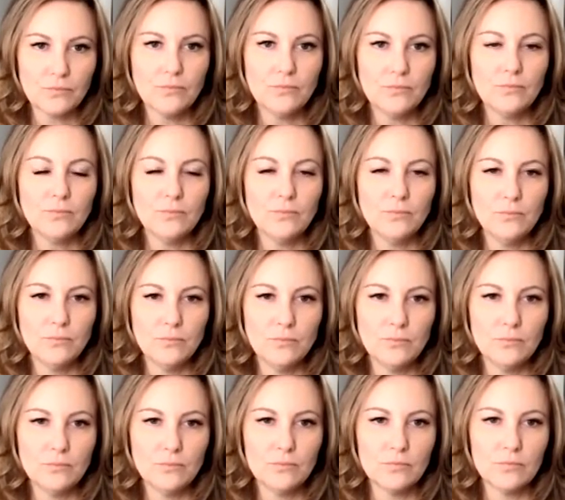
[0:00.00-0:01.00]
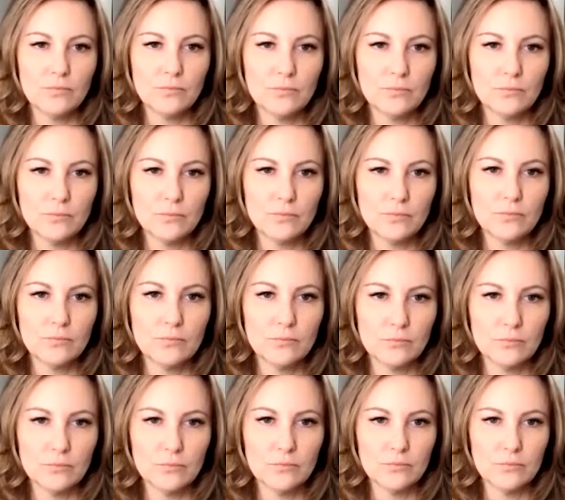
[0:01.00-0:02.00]

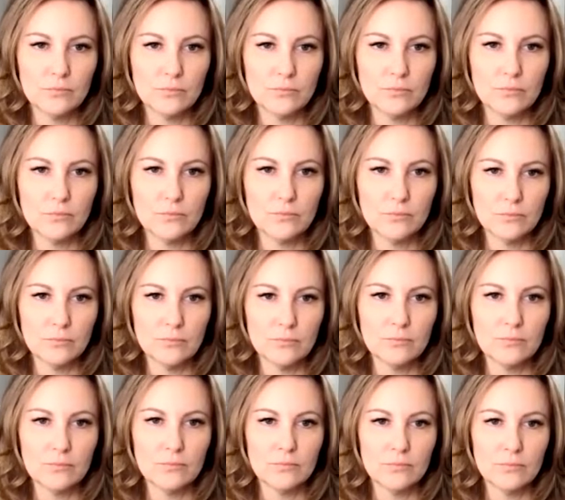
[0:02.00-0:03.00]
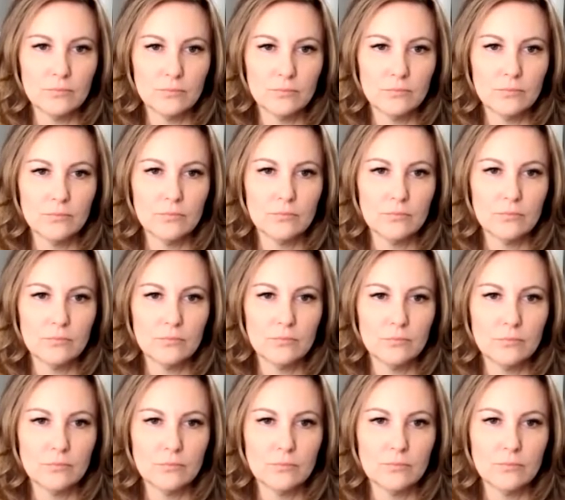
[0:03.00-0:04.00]

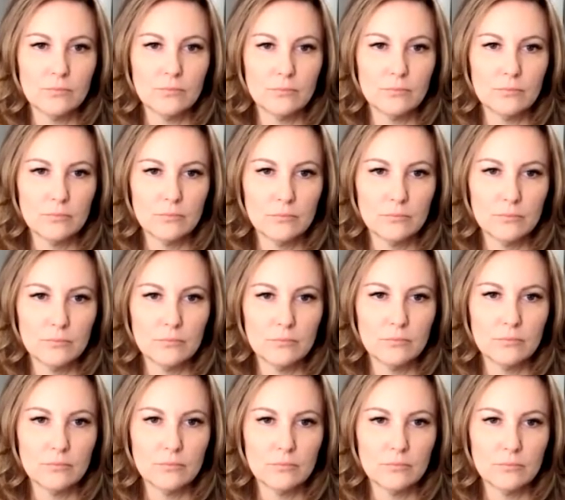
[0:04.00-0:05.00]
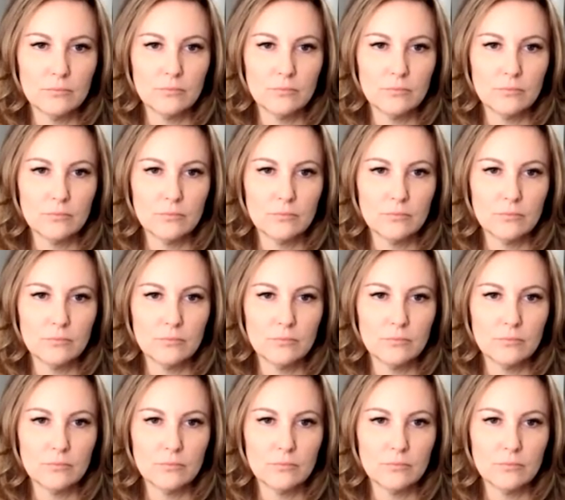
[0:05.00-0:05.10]
The person shown says nothing.